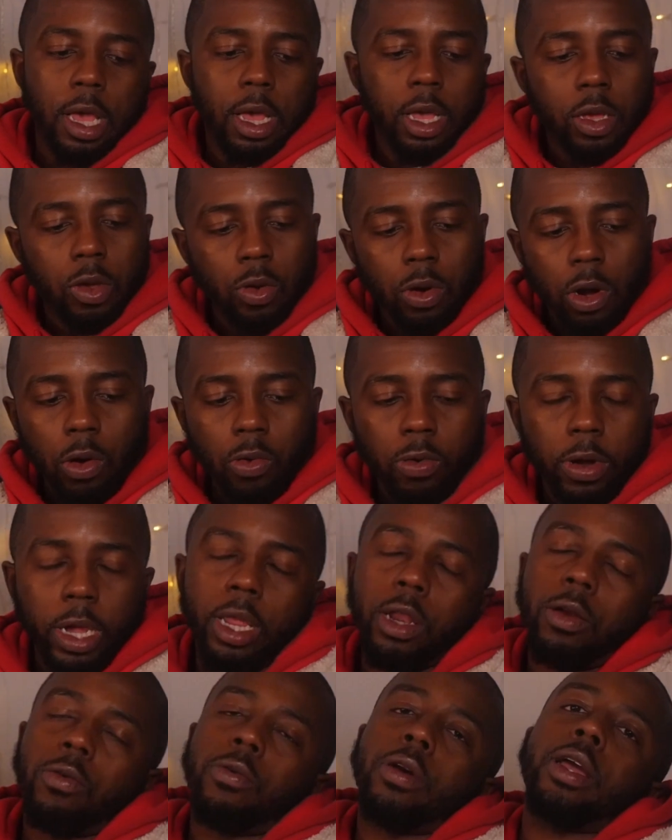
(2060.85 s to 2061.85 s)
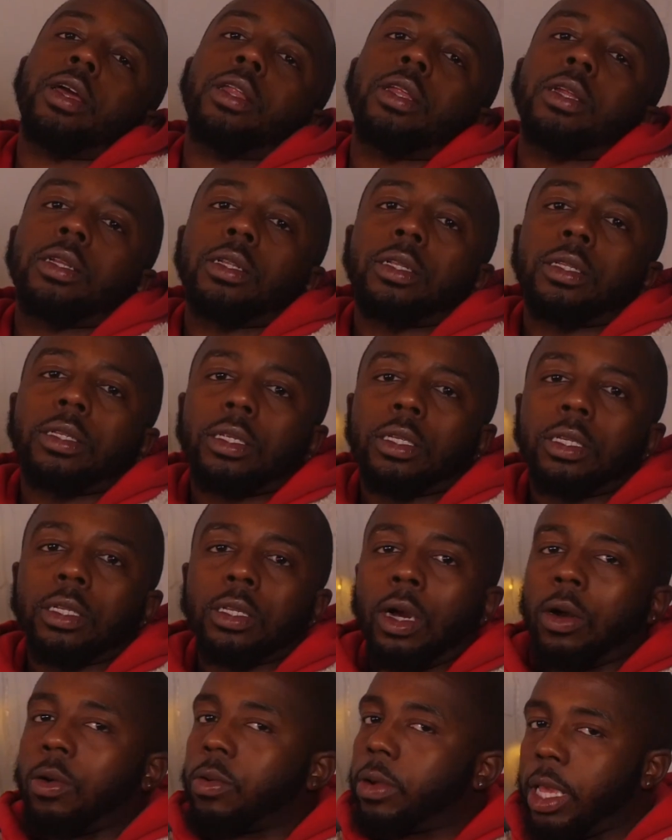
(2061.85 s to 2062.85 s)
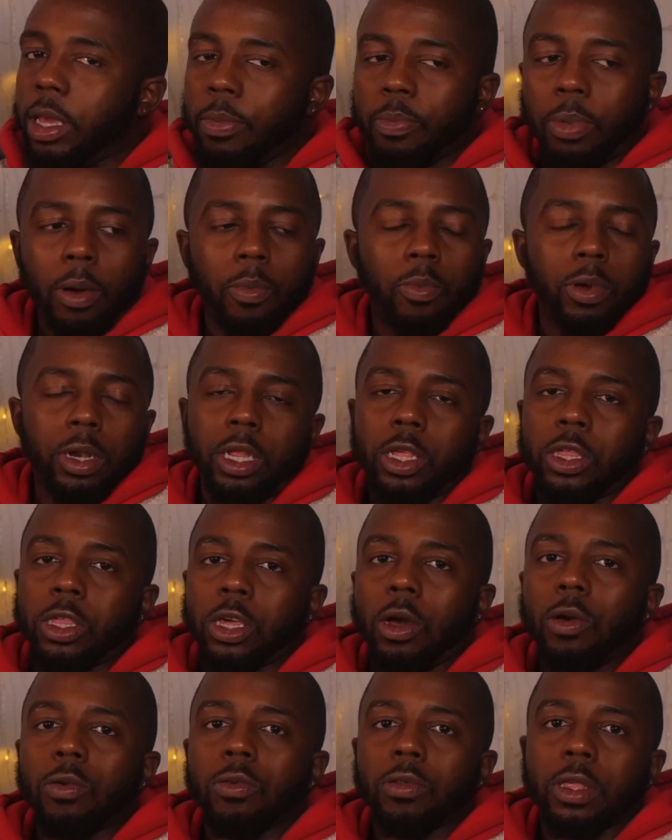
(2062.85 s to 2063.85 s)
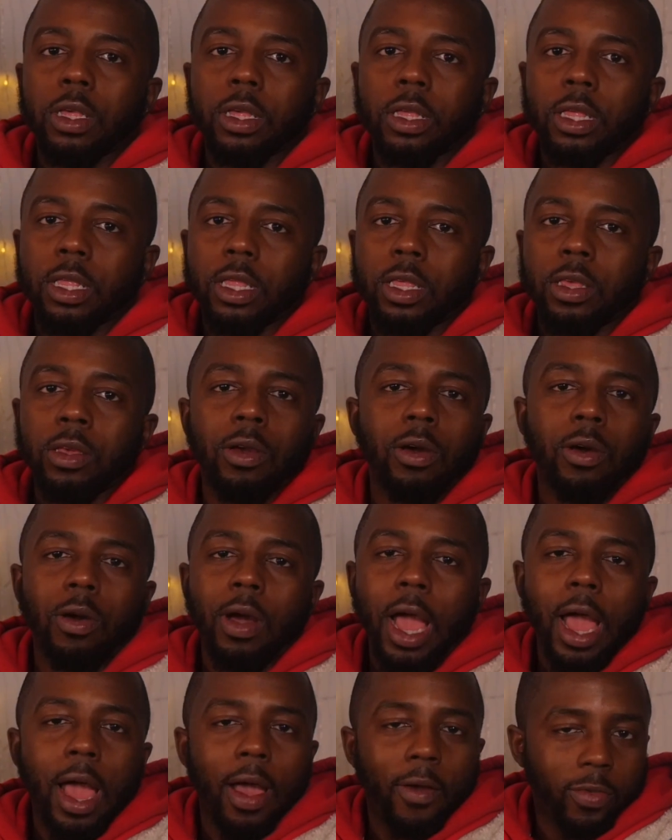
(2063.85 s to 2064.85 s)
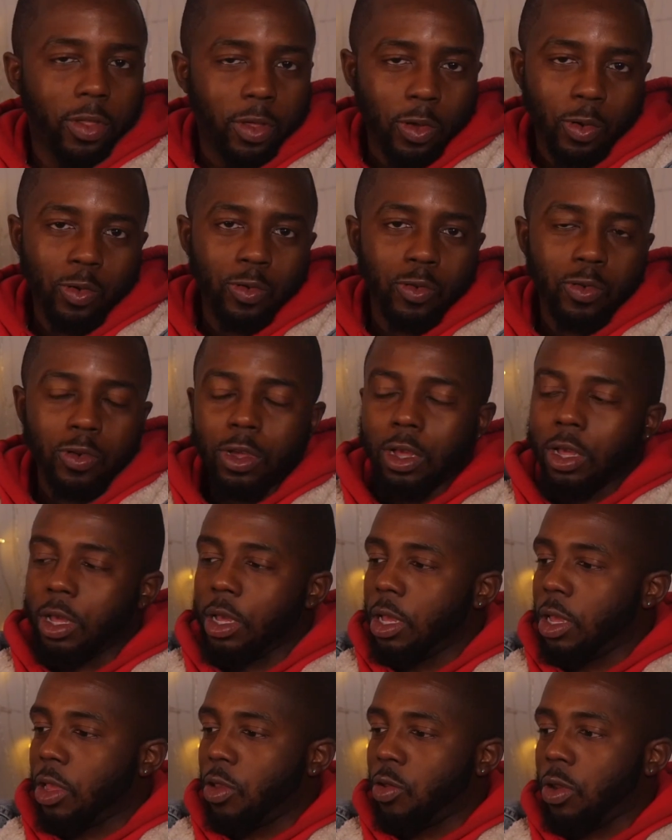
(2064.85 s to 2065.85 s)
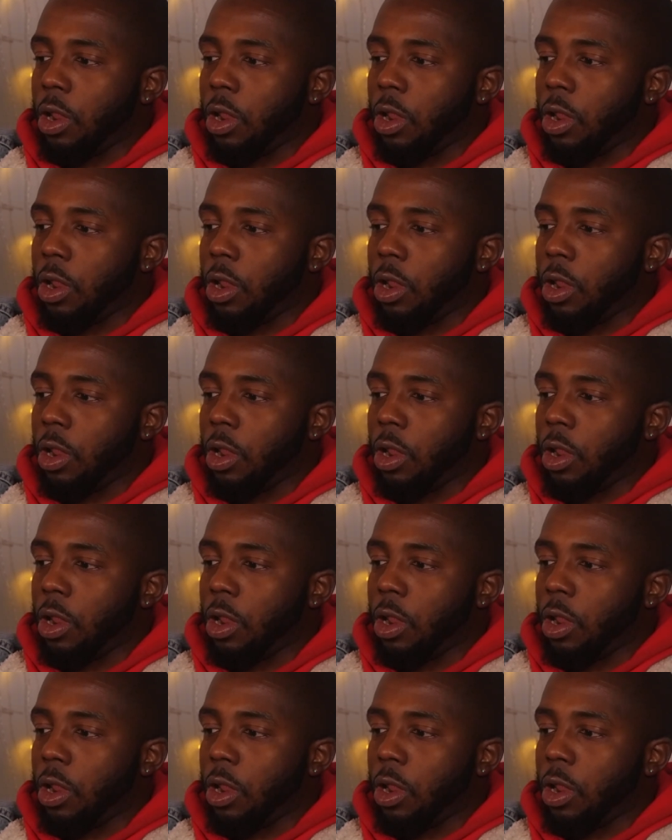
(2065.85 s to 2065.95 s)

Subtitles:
just say, reiterating, don't keep up with the Joneses. You don't have to.